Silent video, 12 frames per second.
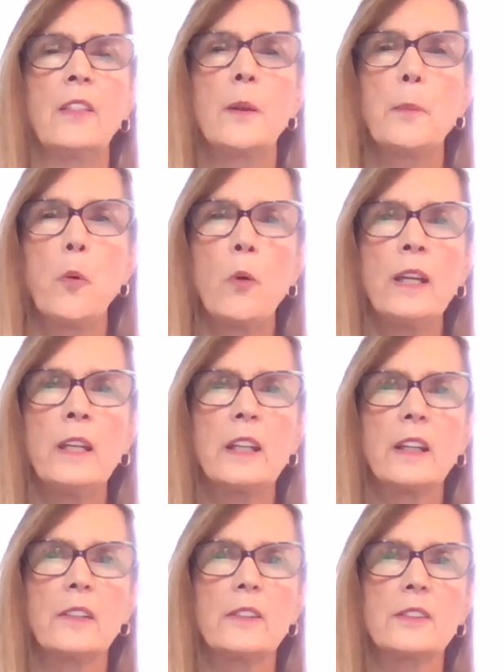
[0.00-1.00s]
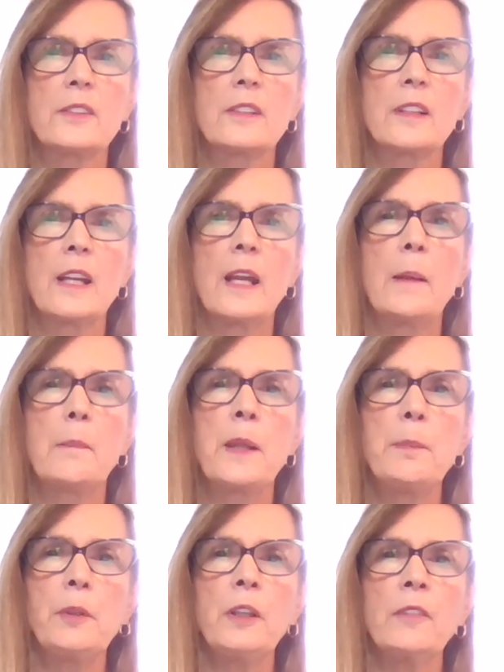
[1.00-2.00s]
The point is,
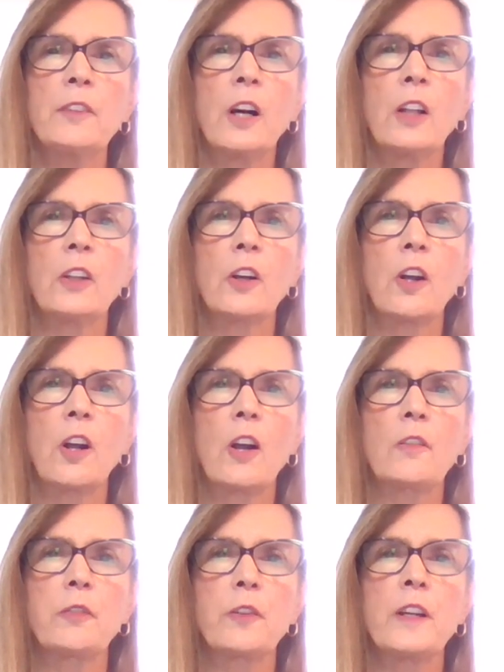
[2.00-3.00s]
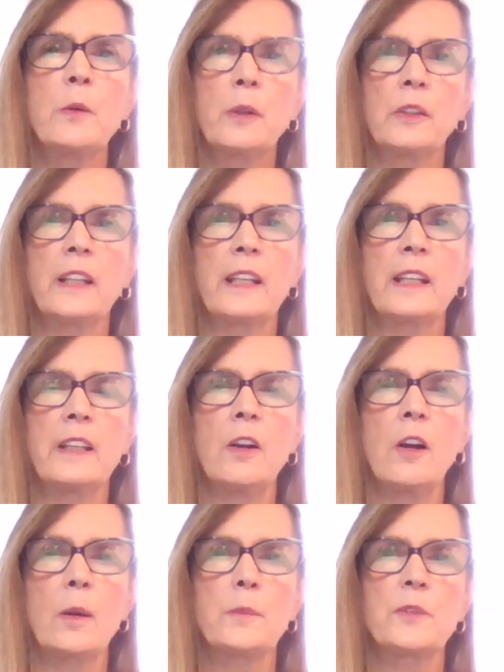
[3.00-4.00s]
people of color are frequently in
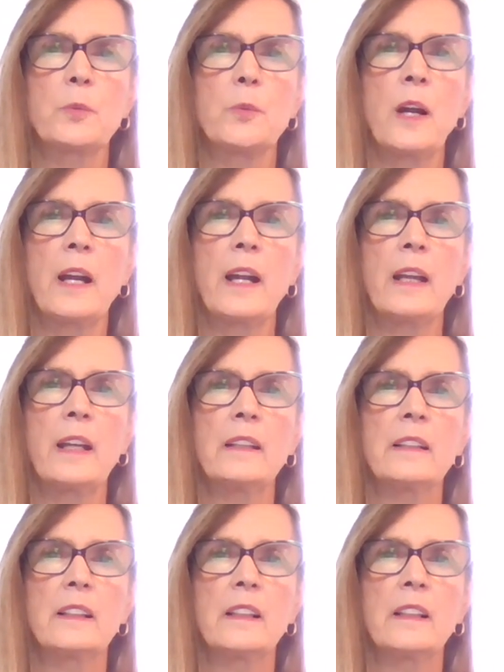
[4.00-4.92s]
harm's way.